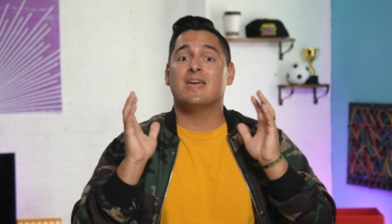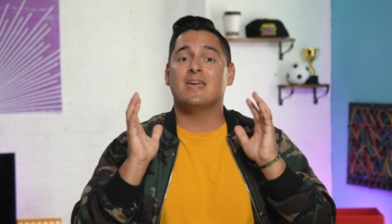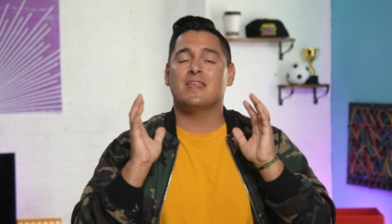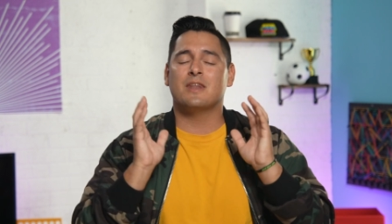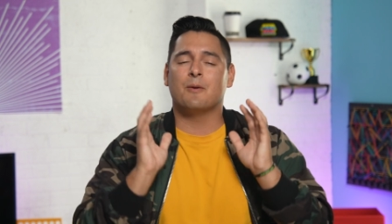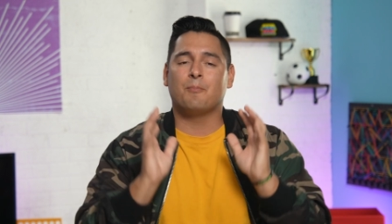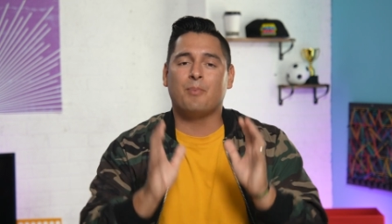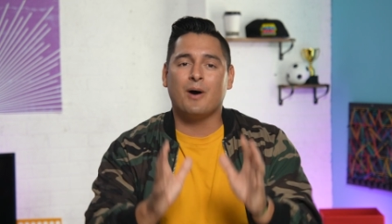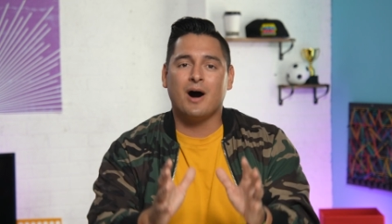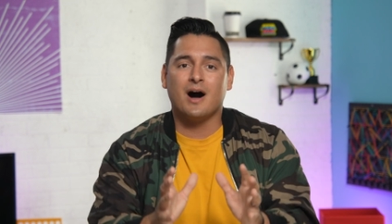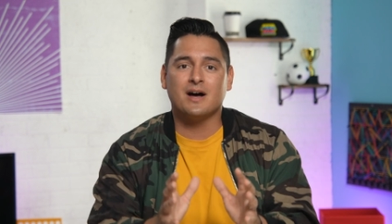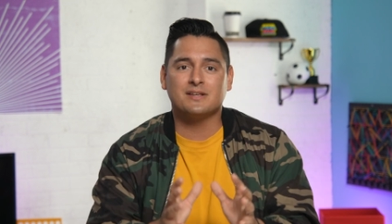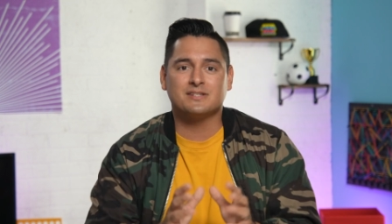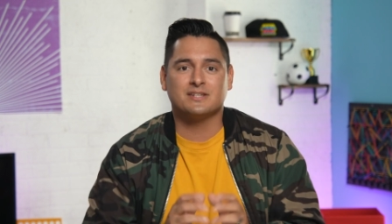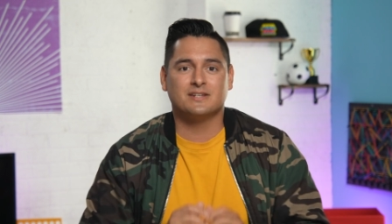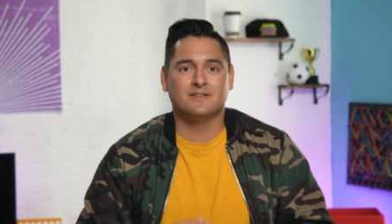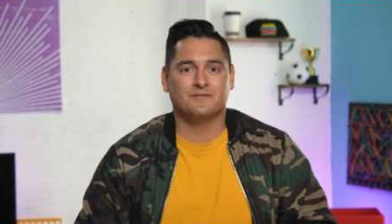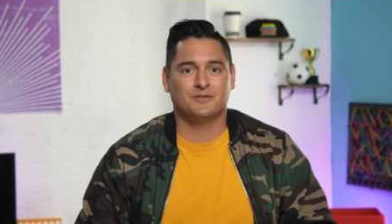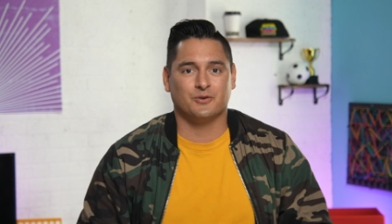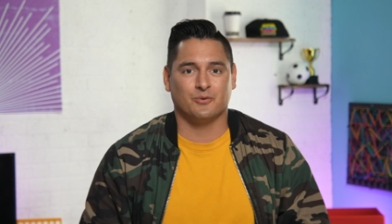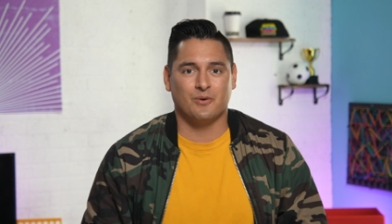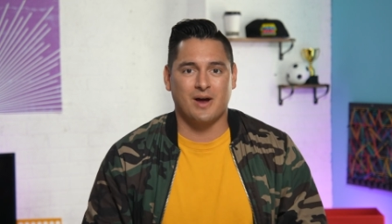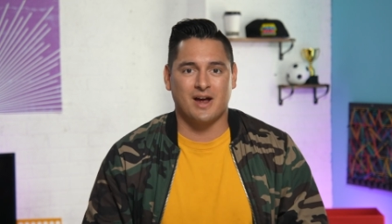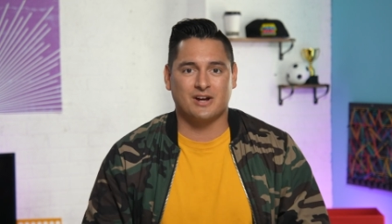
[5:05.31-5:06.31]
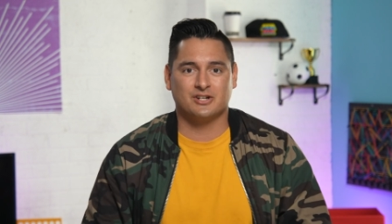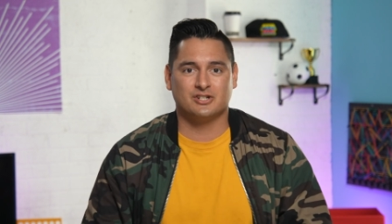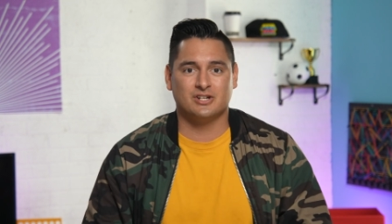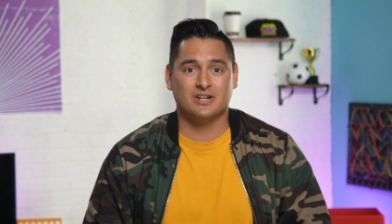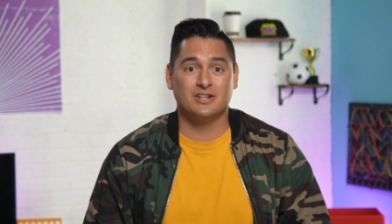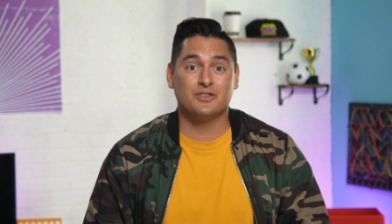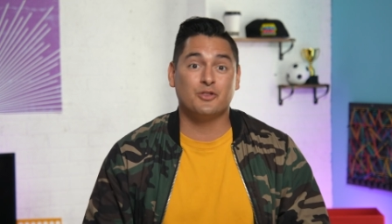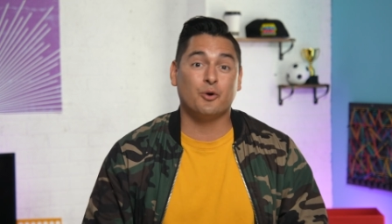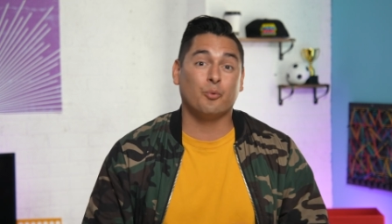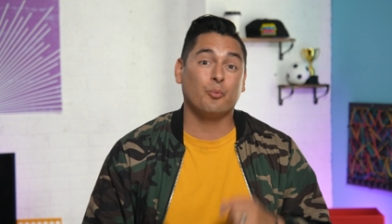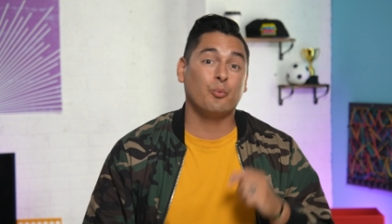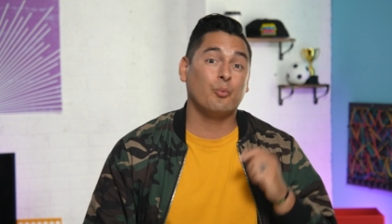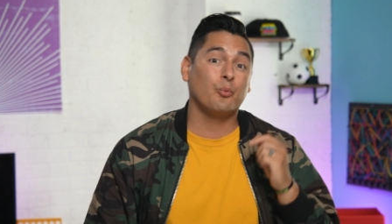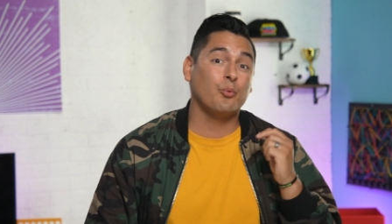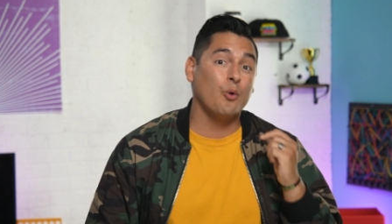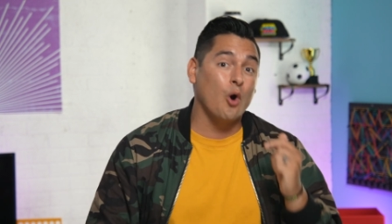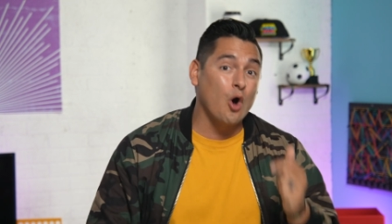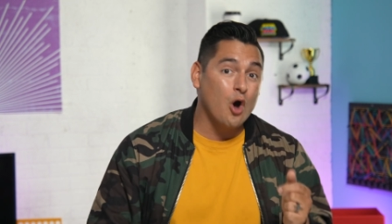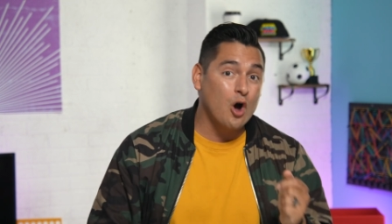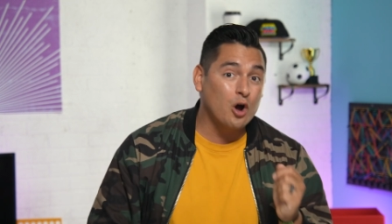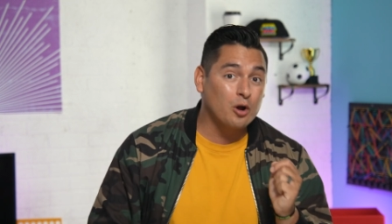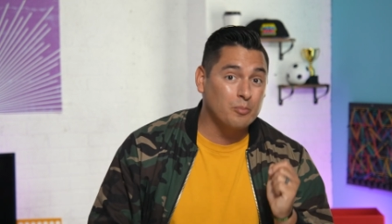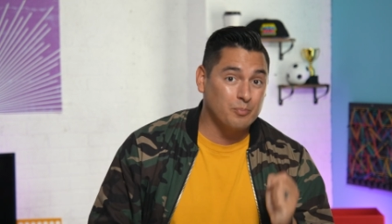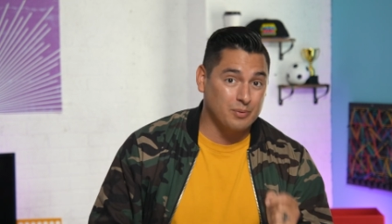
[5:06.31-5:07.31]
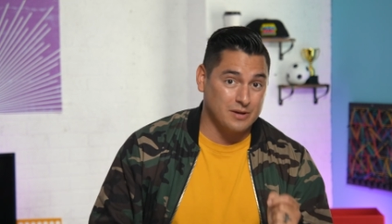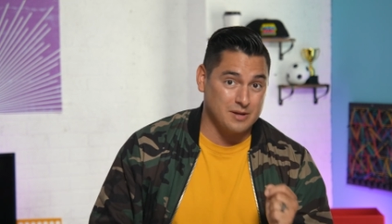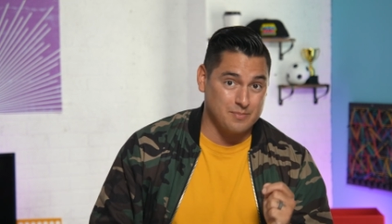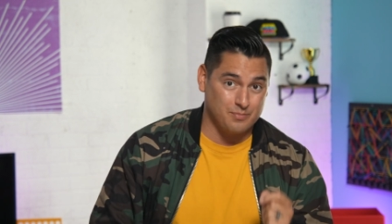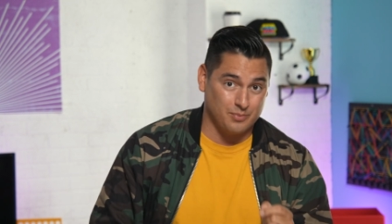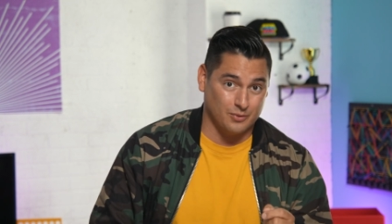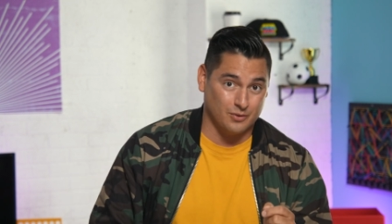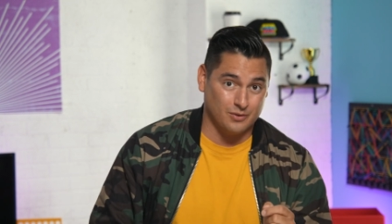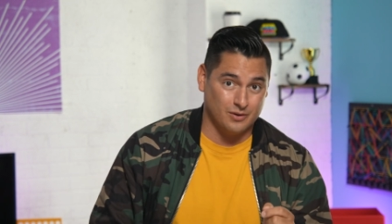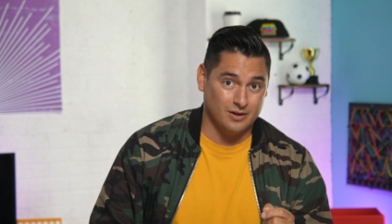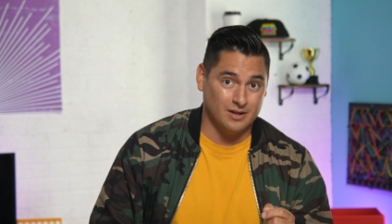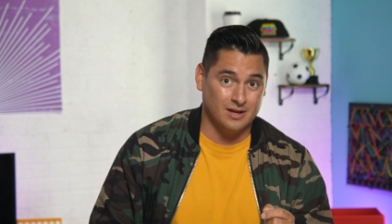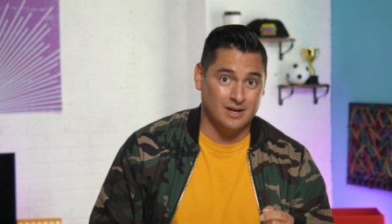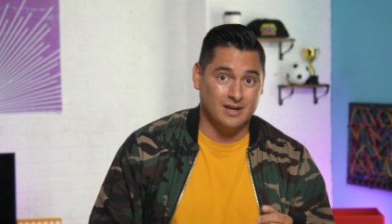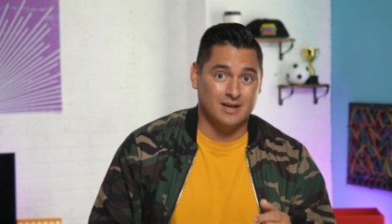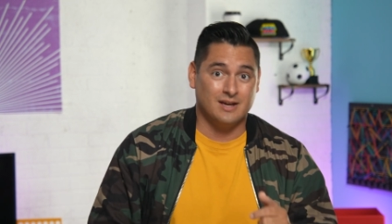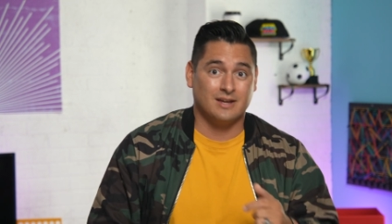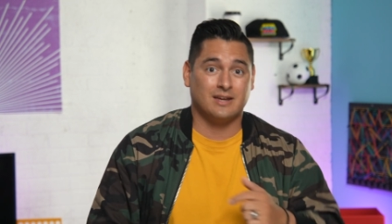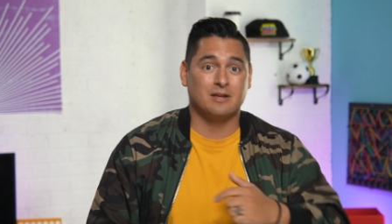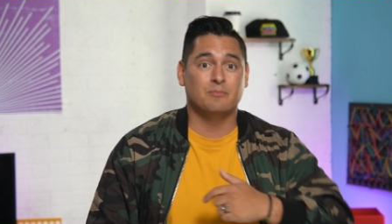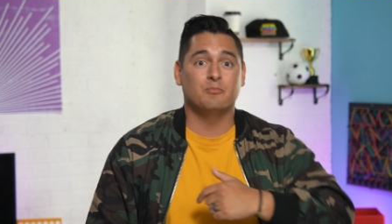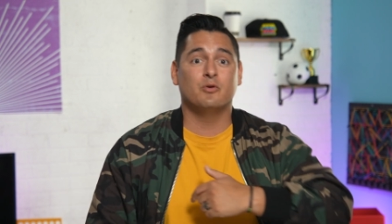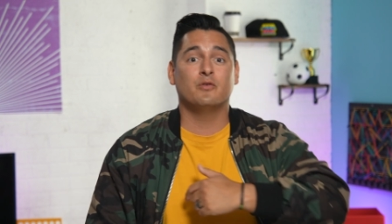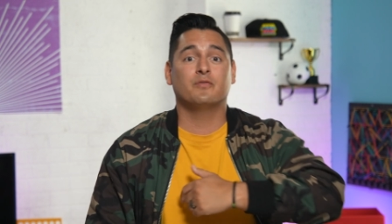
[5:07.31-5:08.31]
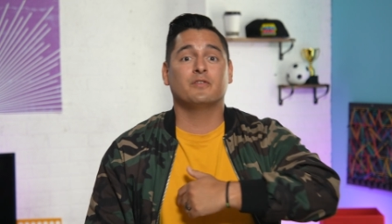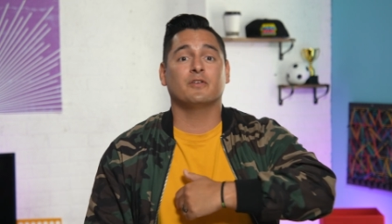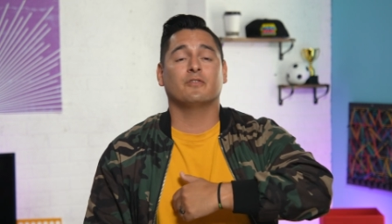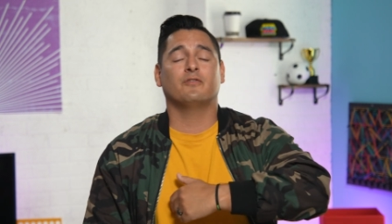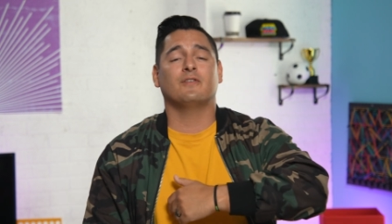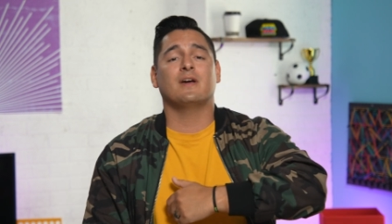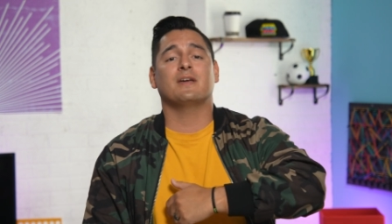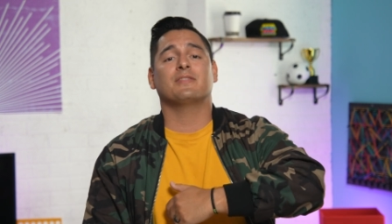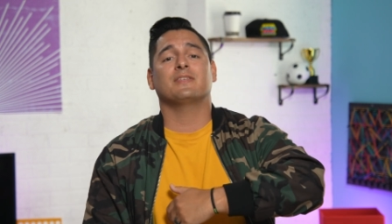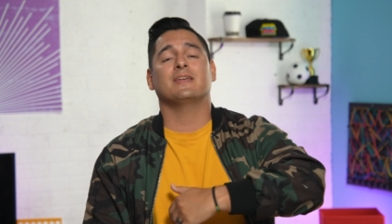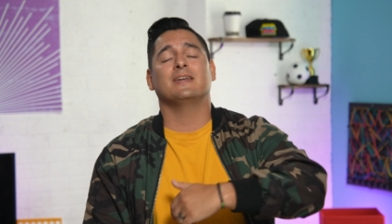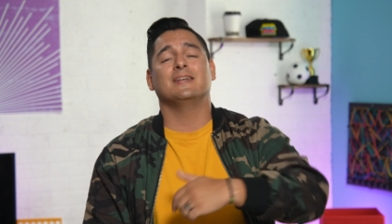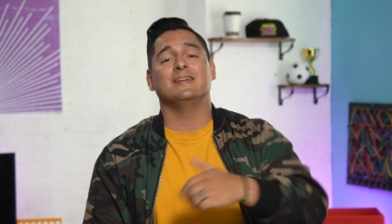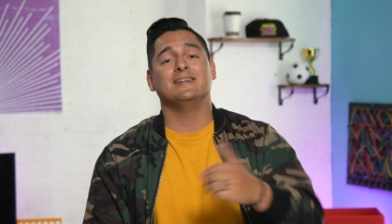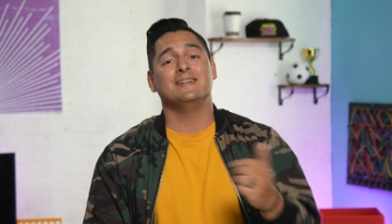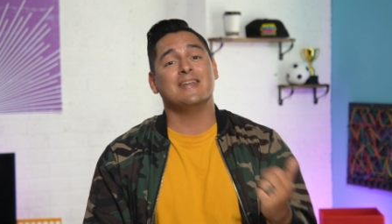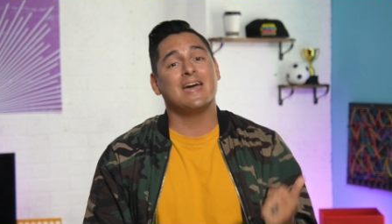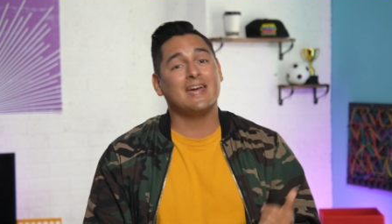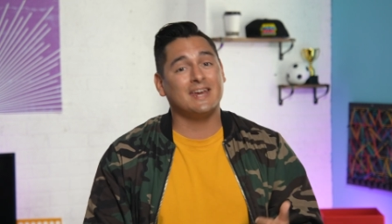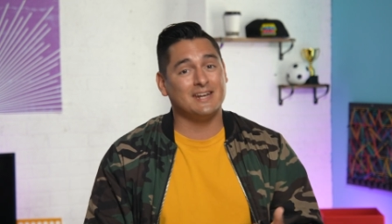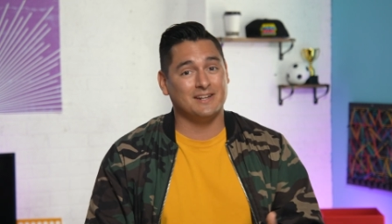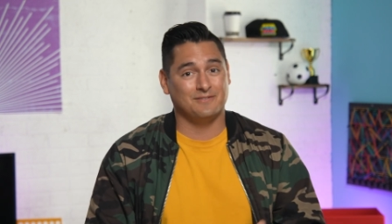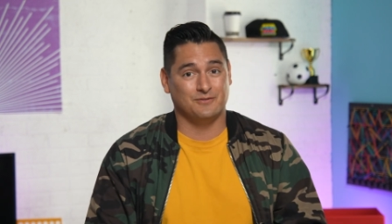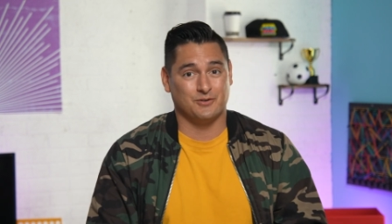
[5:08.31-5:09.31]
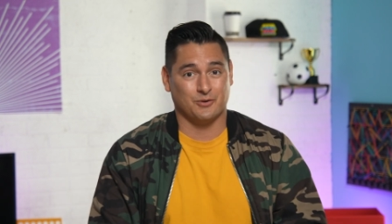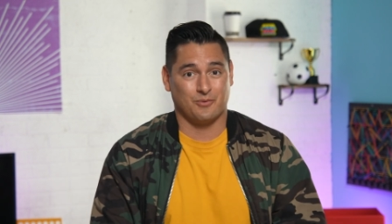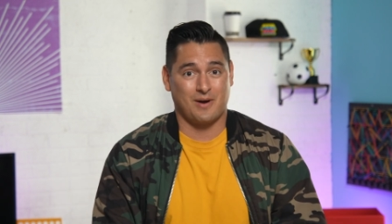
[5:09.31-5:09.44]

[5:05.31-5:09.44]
in a positive direction, the wrong people can move your faith in a negative